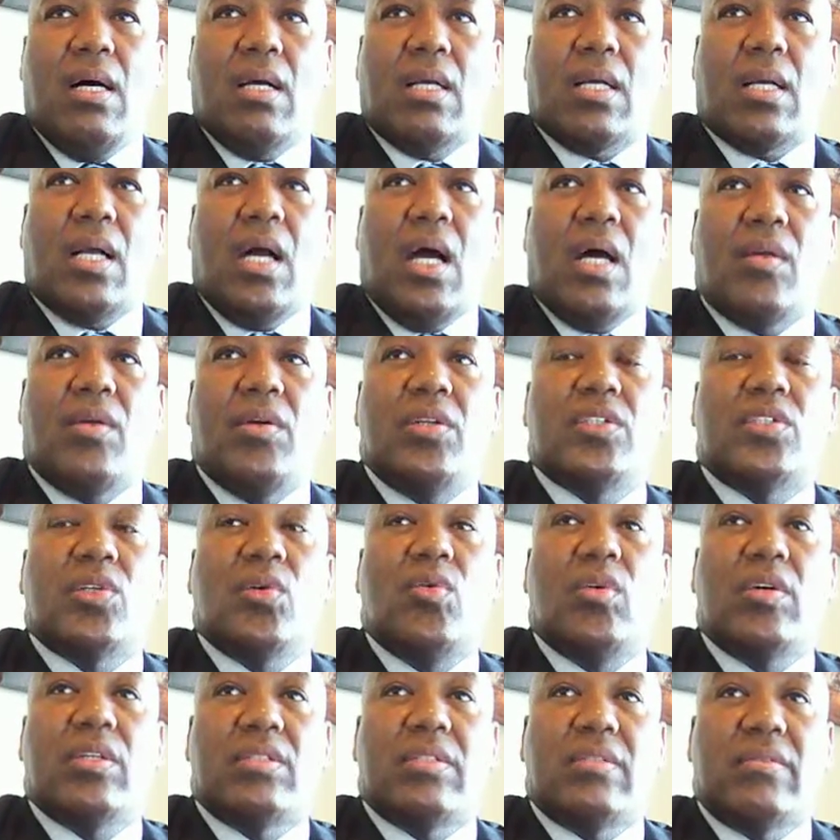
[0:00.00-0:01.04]

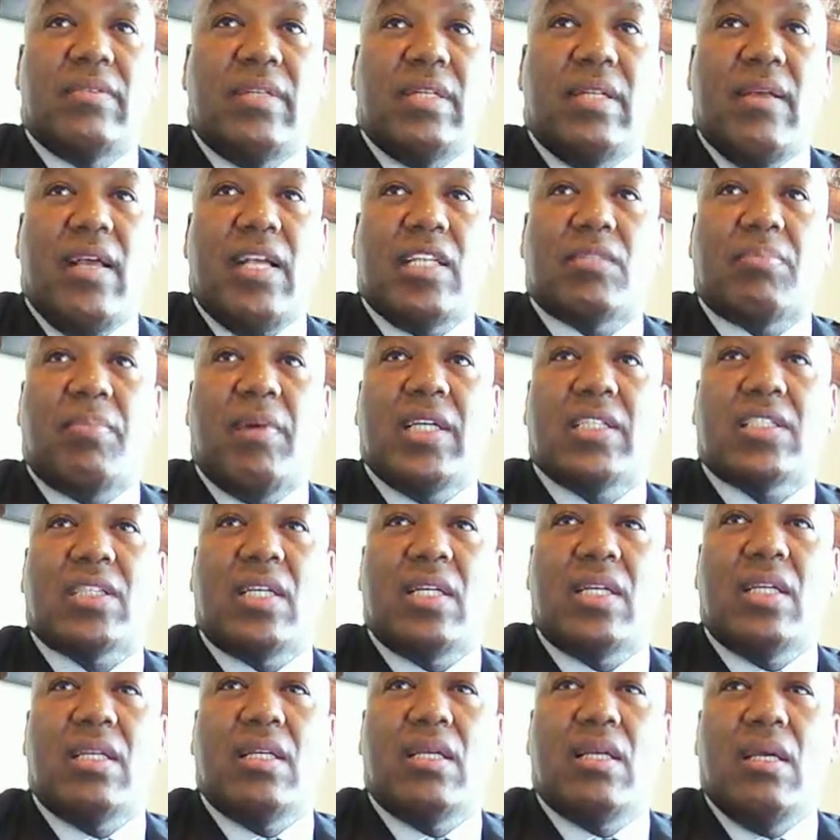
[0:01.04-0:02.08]
counterintuitive,
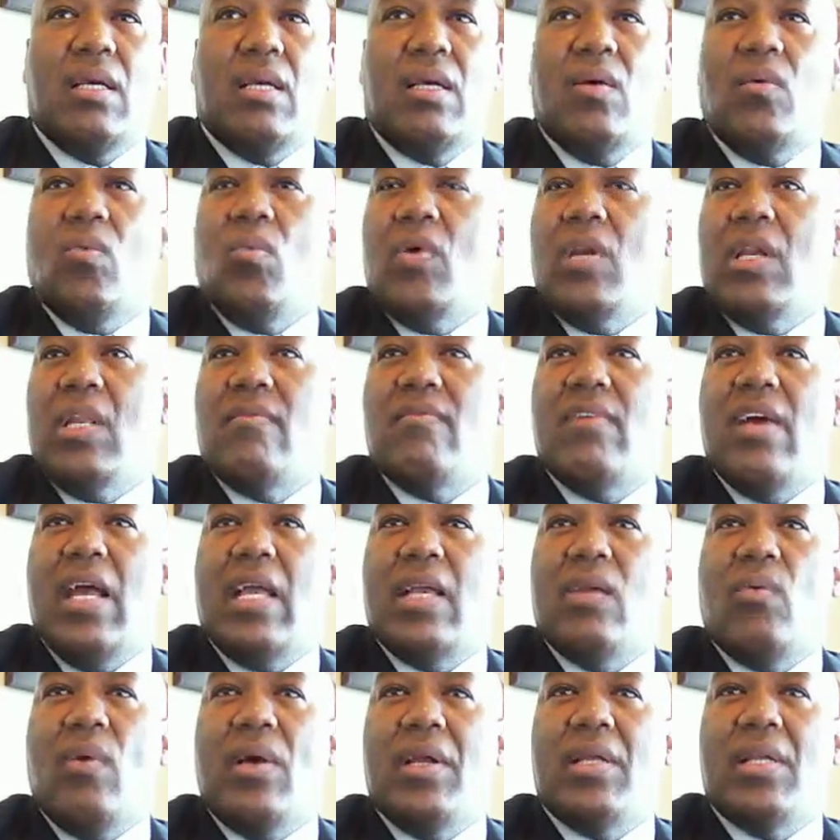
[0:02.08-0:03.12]
especially when
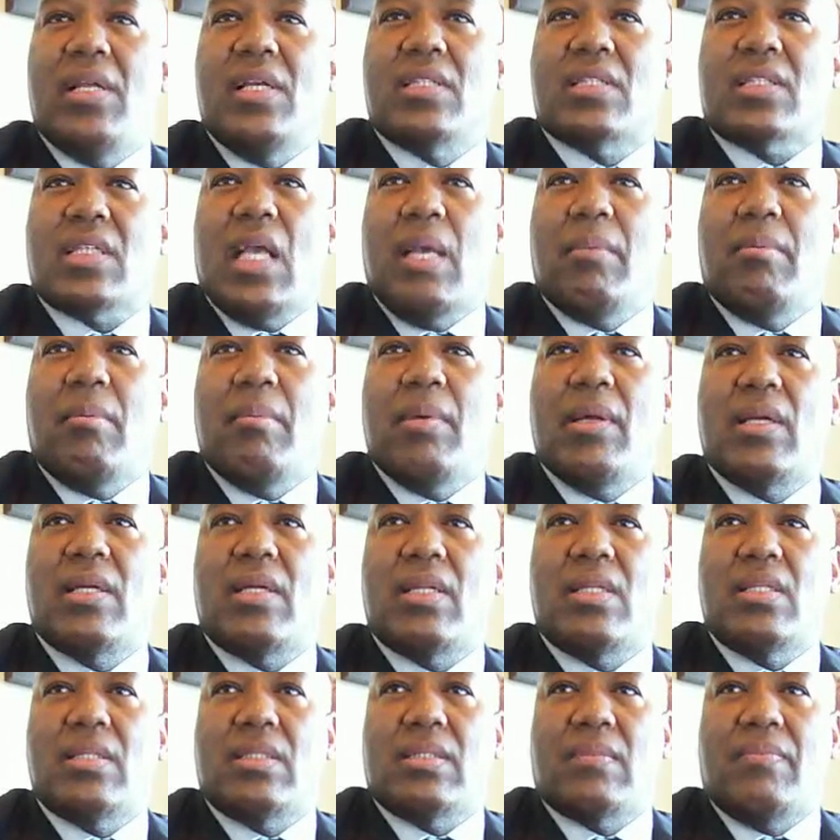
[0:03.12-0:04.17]
evaluating its
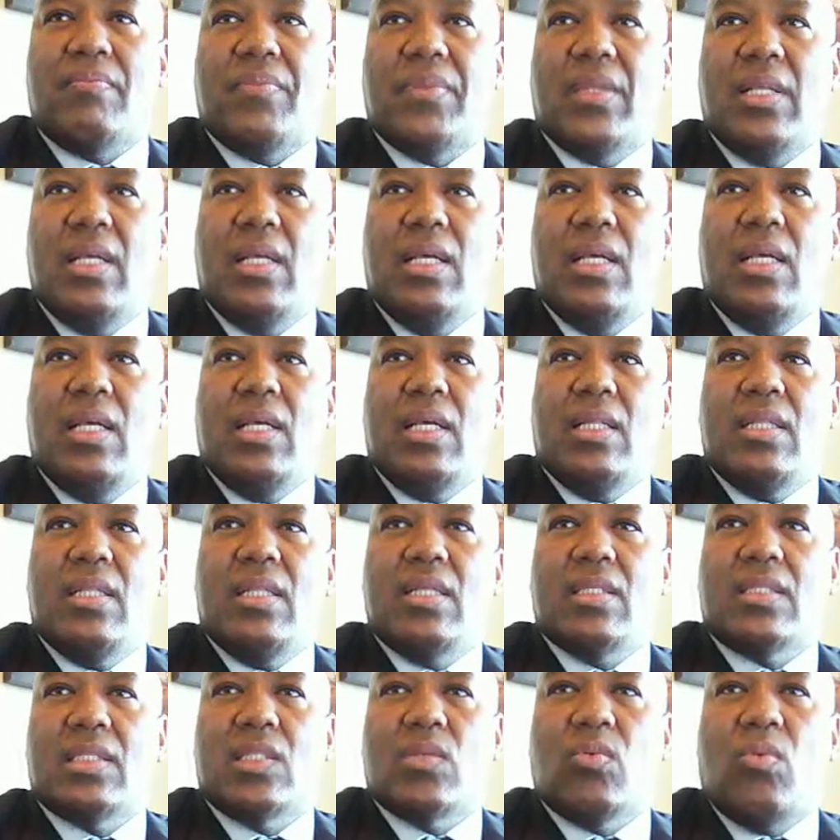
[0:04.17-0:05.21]
capabilities.
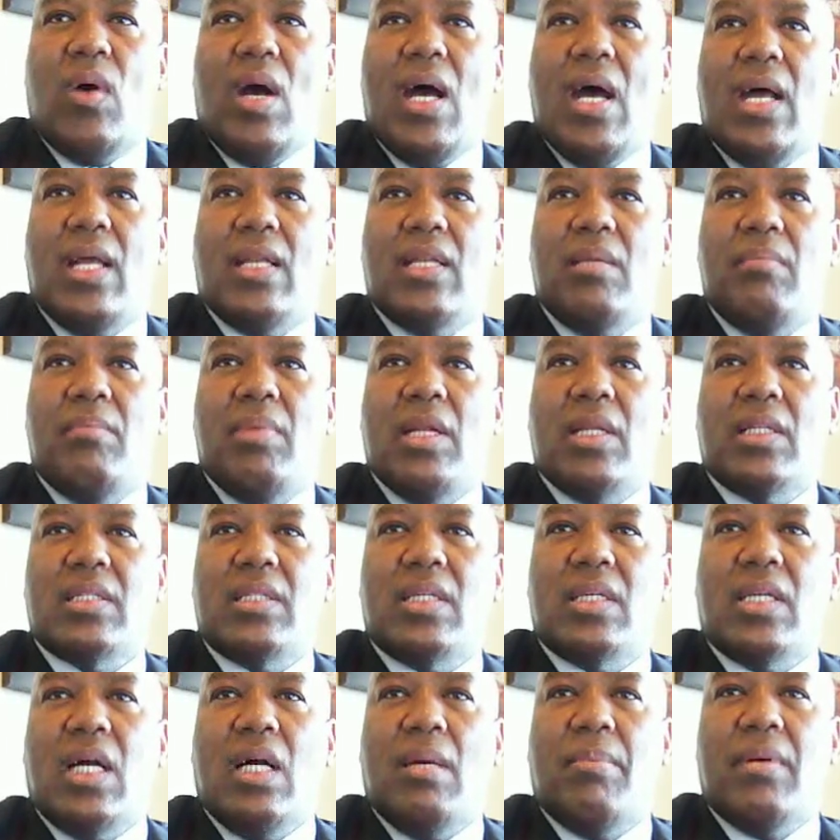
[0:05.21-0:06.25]
This is why the
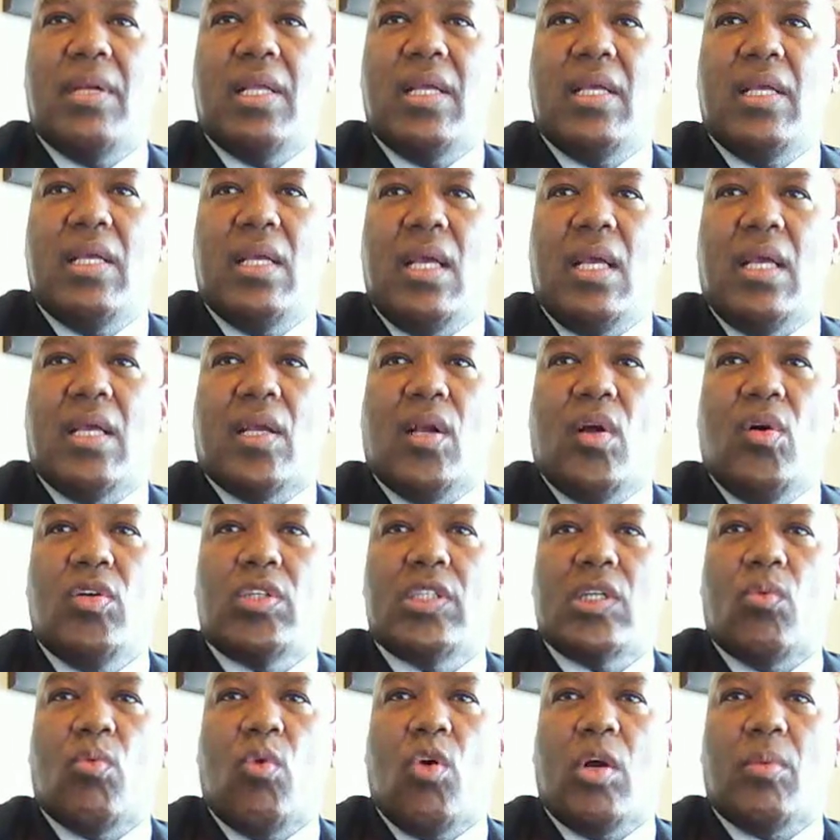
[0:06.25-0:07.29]
Billiton Company
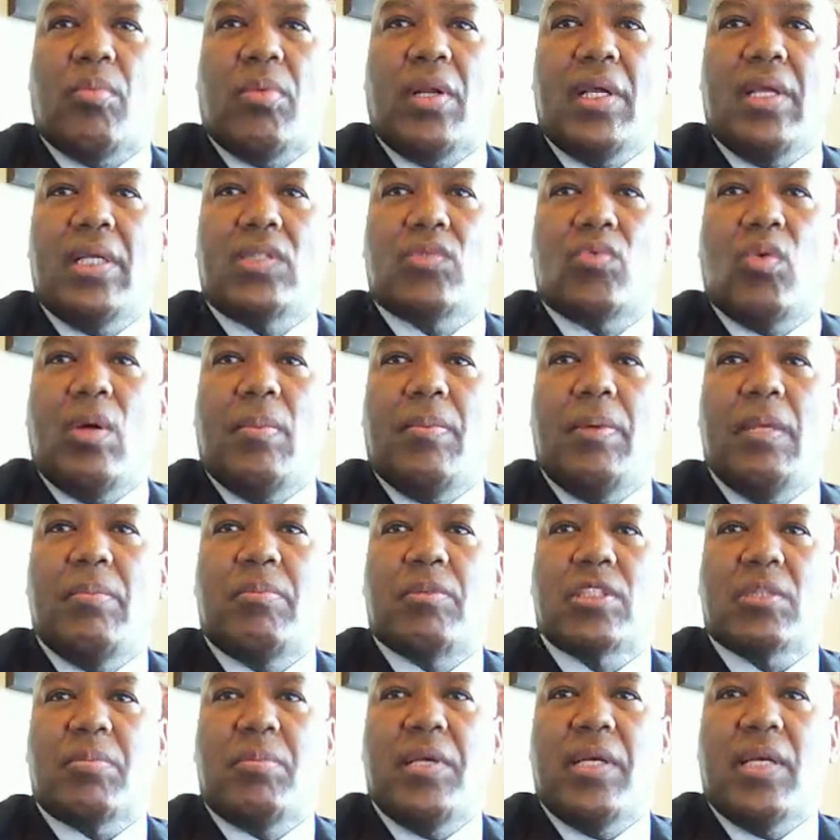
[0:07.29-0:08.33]
encourages a workplace where people
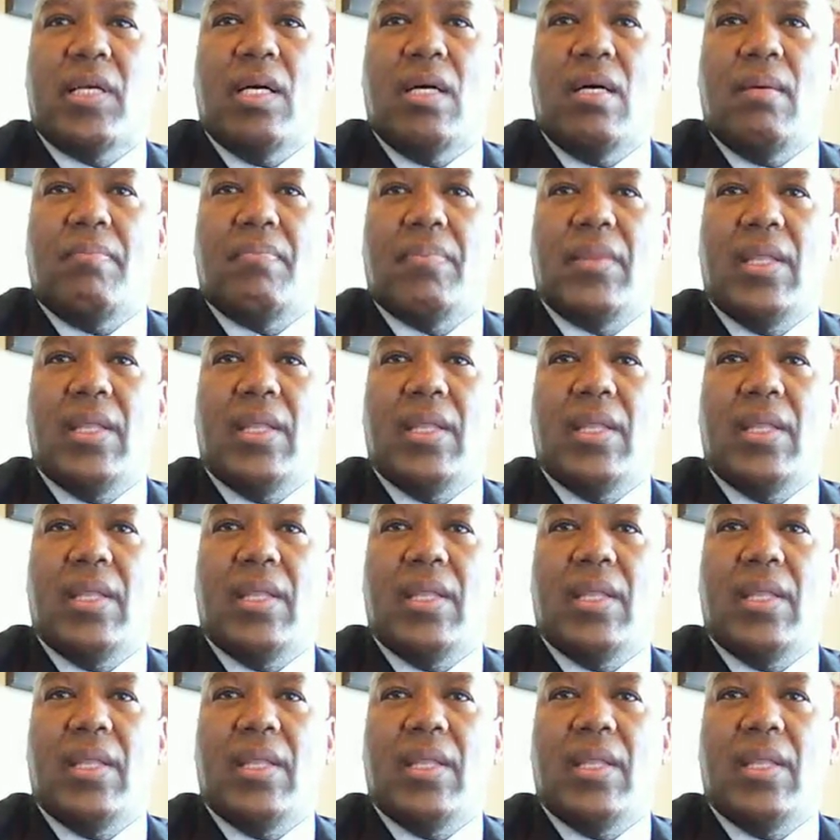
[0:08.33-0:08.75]
speak up